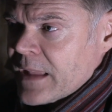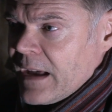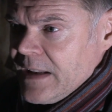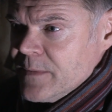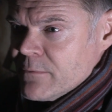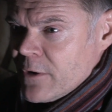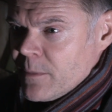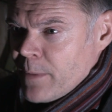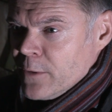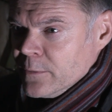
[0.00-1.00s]
And even the Road
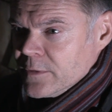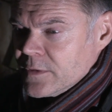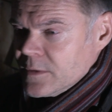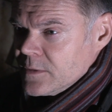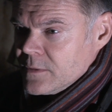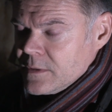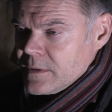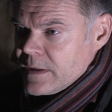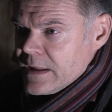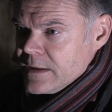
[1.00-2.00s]
of Bones
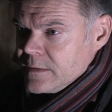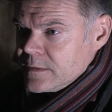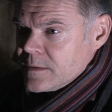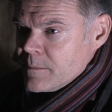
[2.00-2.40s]
is